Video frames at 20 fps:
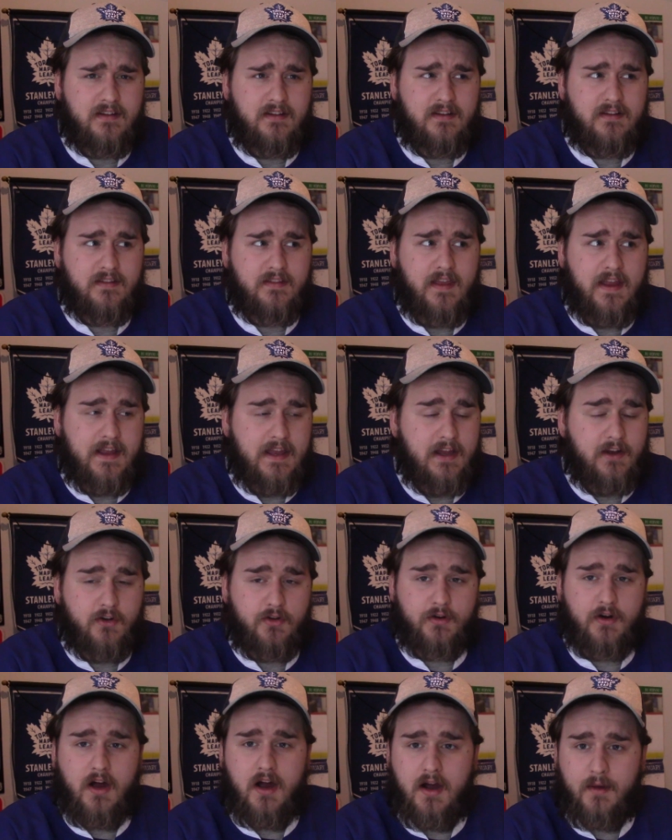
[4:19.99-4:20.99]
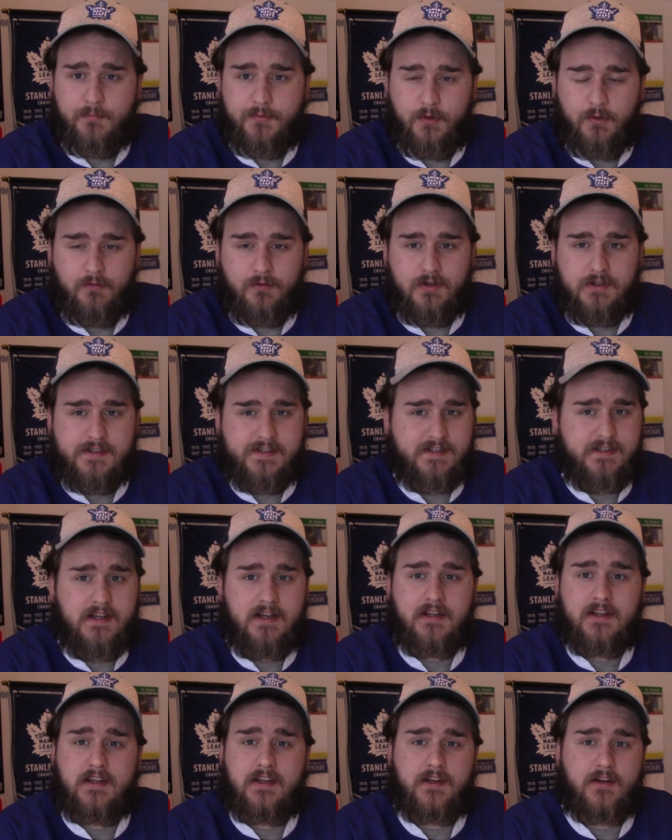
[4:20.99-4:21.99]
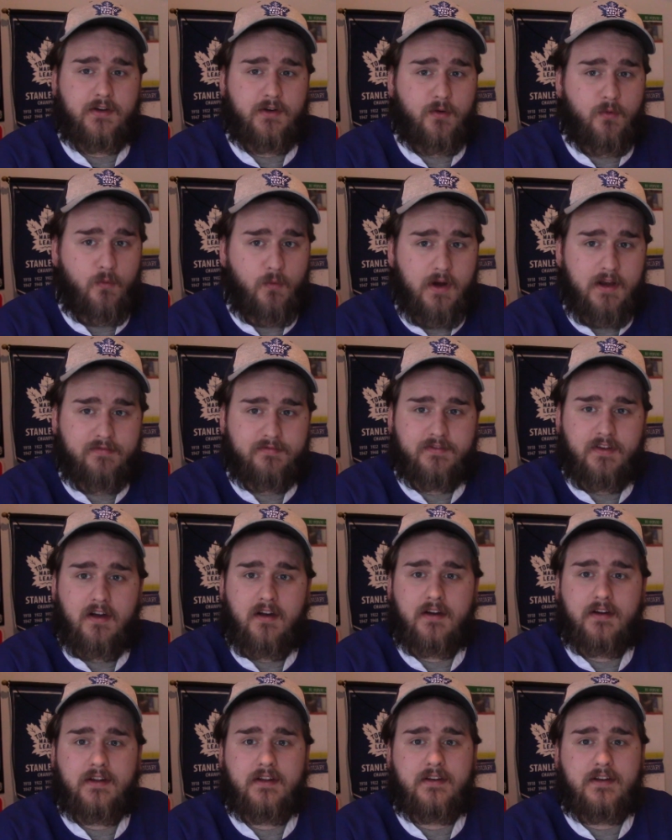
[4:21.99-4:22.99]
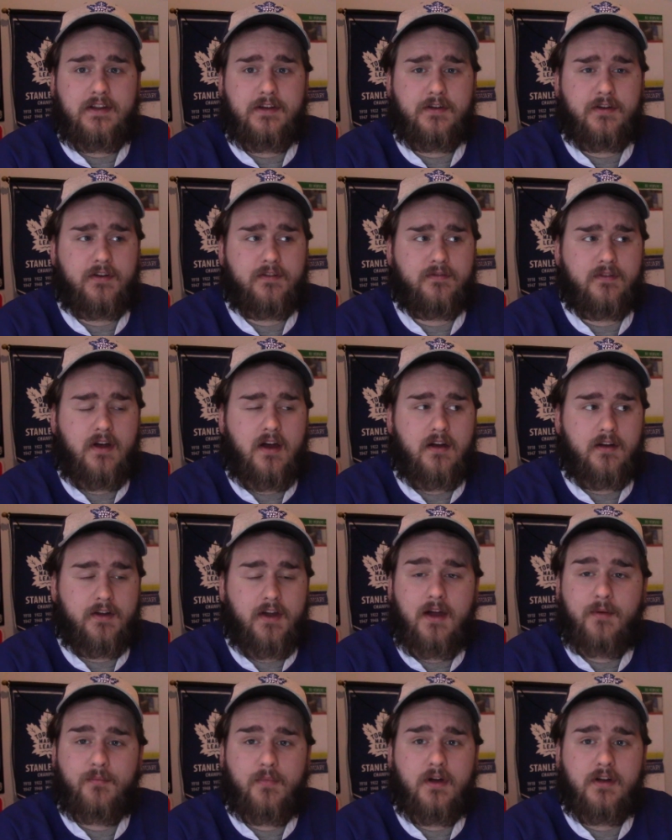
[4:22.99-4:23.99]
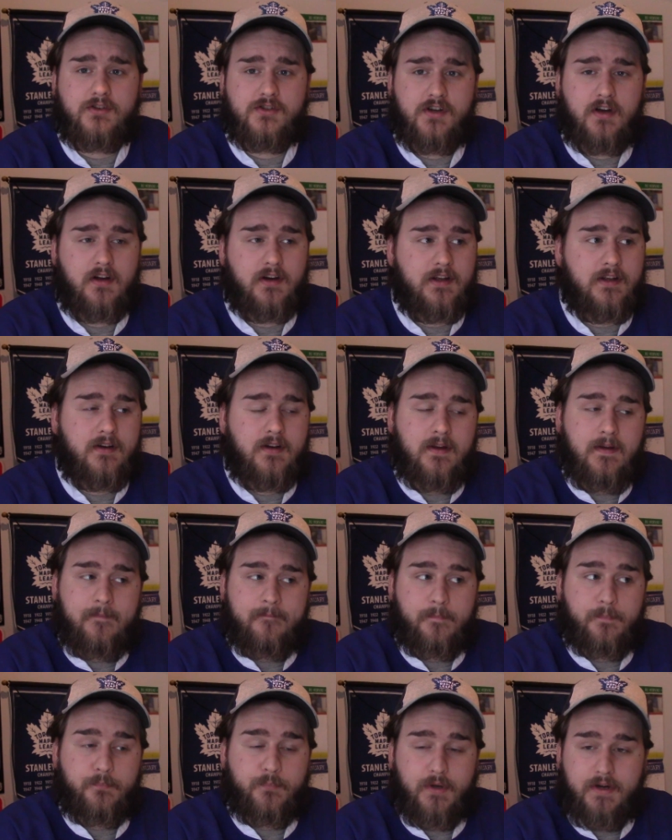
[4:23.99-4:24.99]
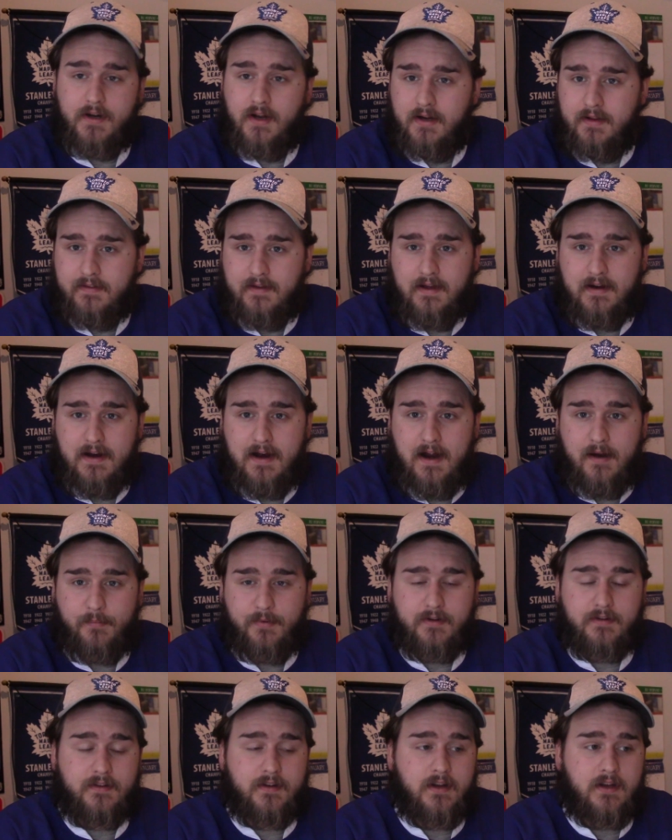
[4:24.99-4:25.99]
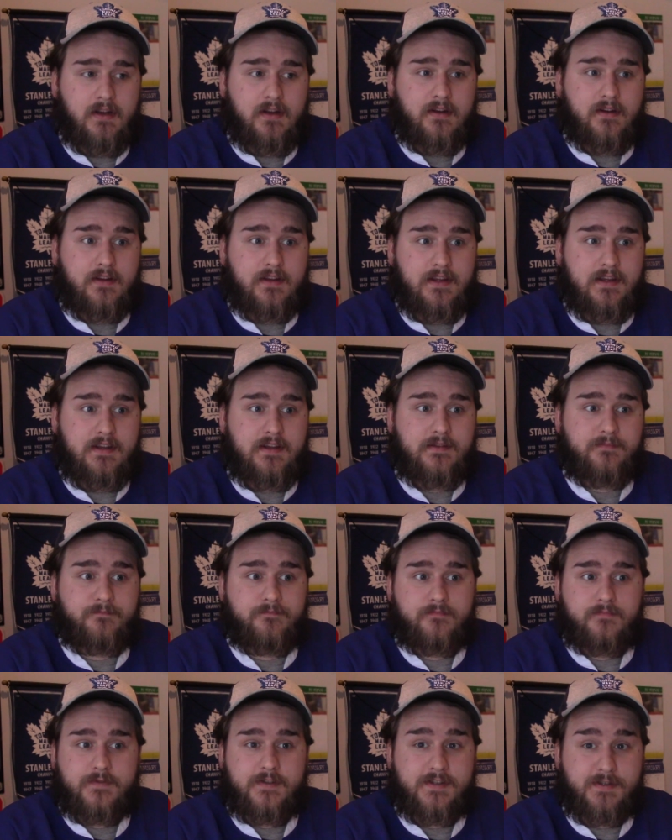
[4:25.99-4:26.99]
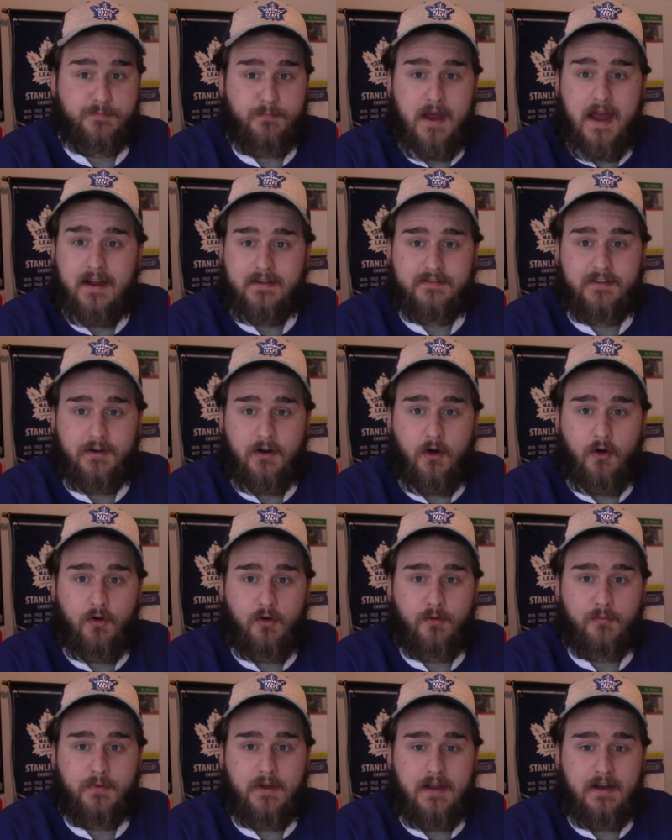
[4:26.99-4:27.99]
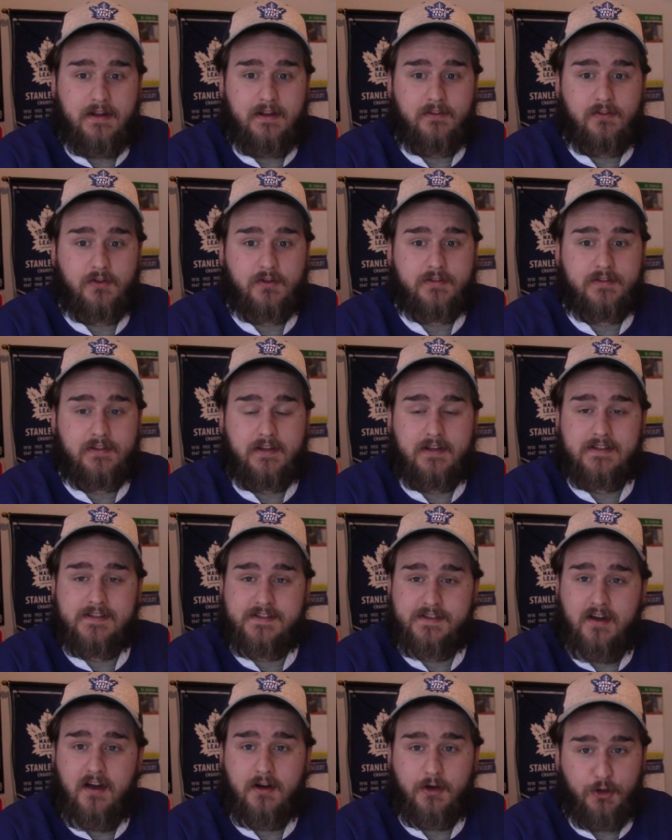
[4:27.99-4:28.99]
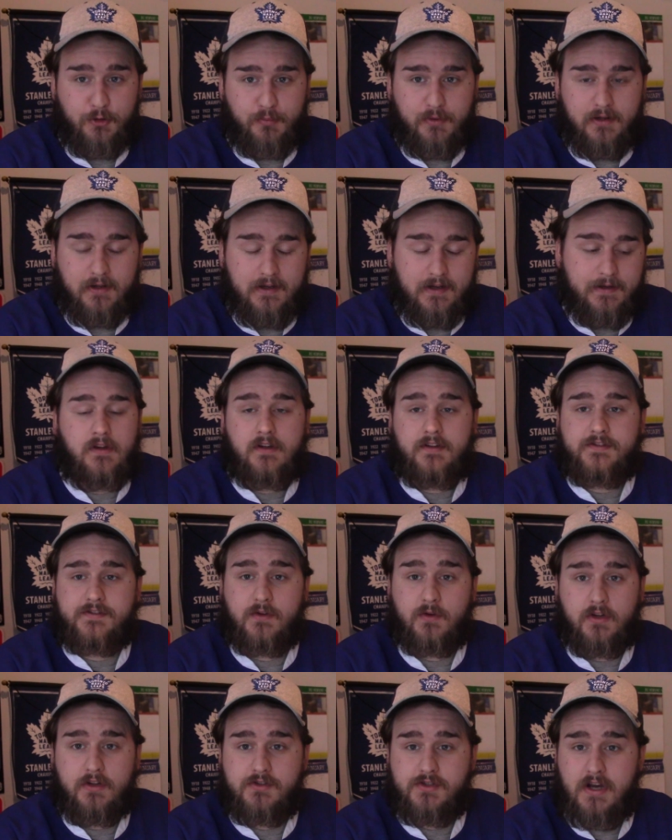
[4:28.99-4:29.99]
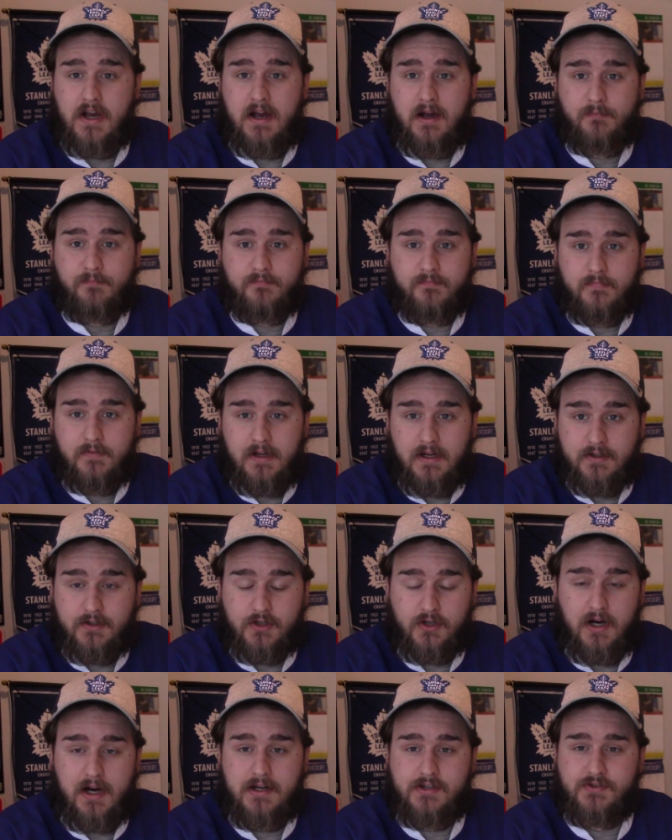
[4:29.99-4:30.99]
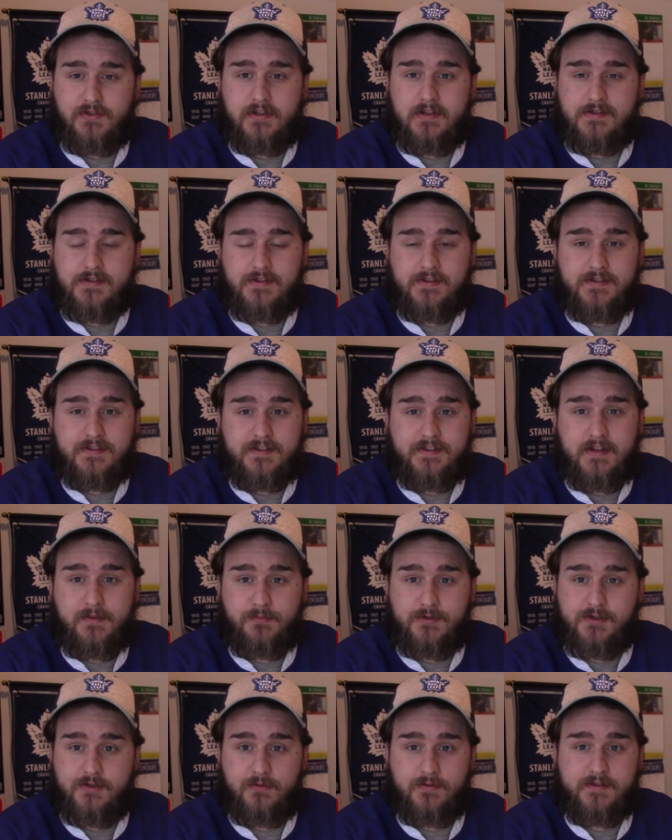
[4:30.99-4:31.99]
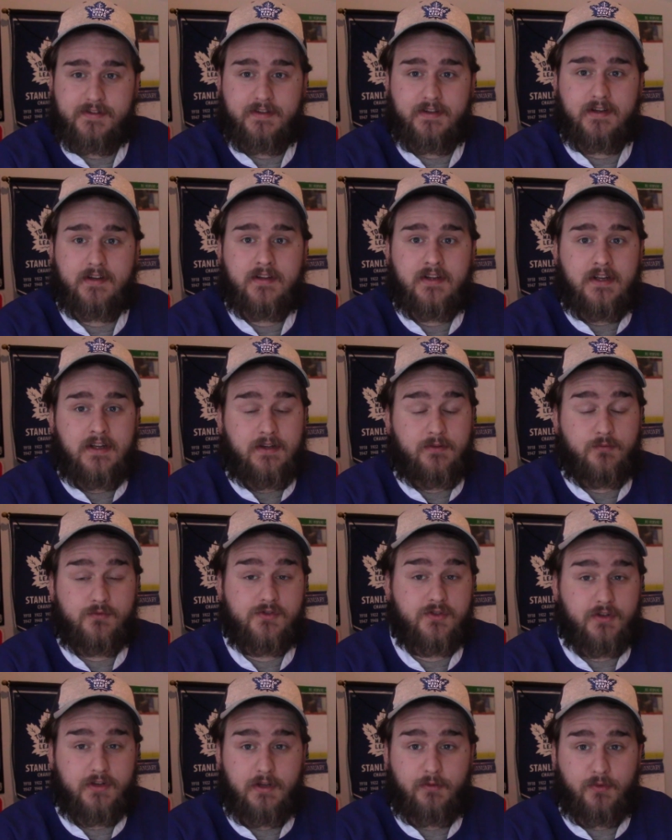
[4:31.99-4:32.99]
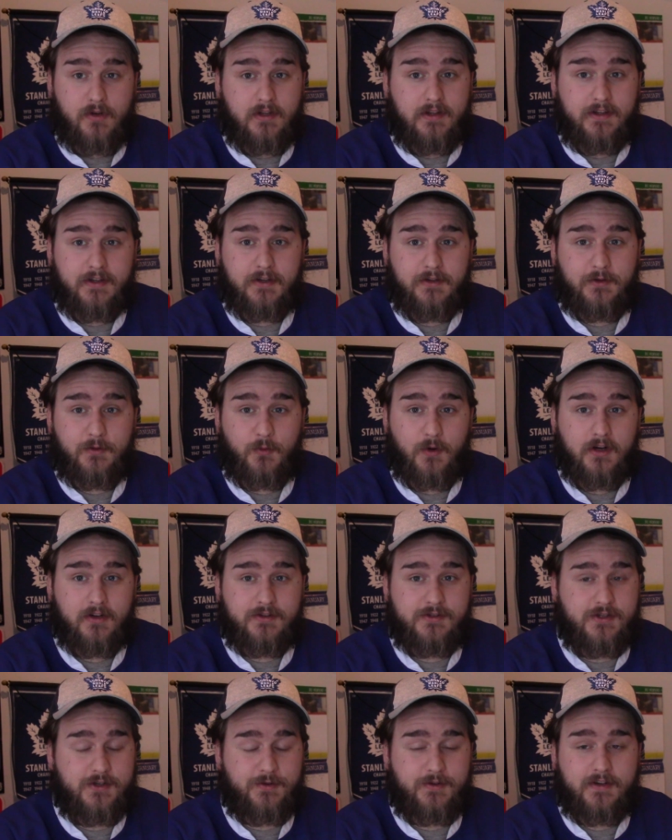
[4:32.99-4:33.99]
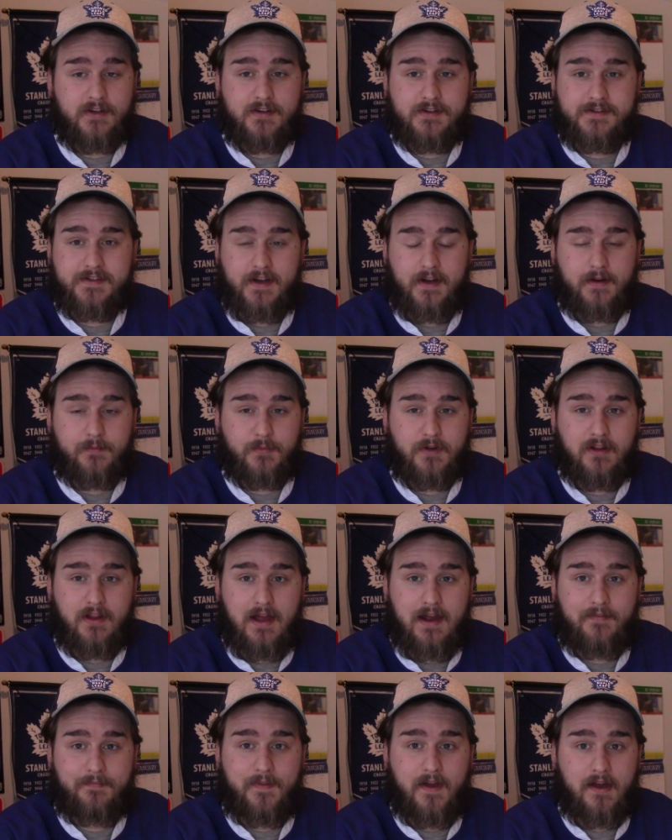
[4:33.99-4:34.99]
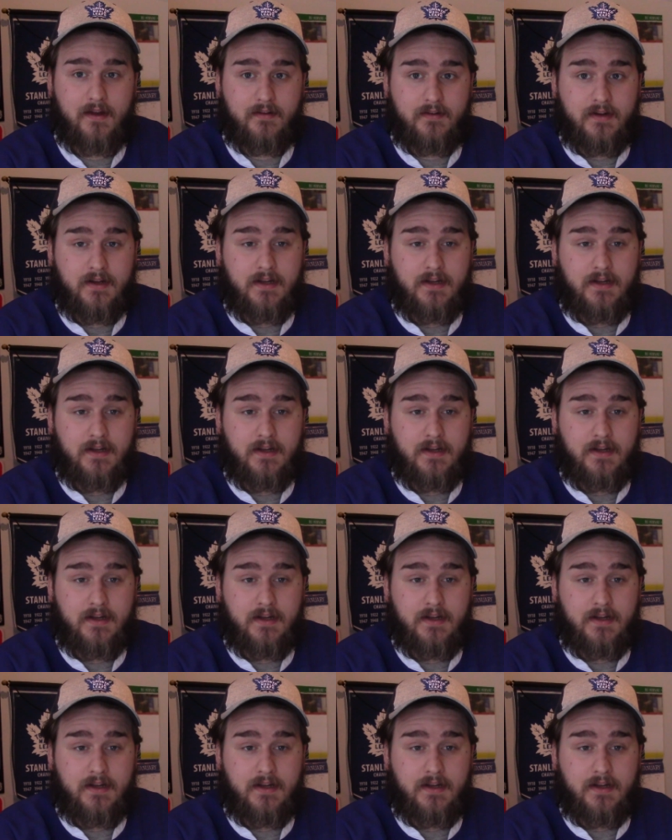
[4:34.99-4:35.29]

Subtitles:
it could have hopped over his stick, he could have whiffed on it, he could have not got much on it, but none of that happened. He smacked it home, and it looked like a soccer play. So good job, and congratulations to Tim Stützle. He was looking really good in the World Juniors, and I'm glad that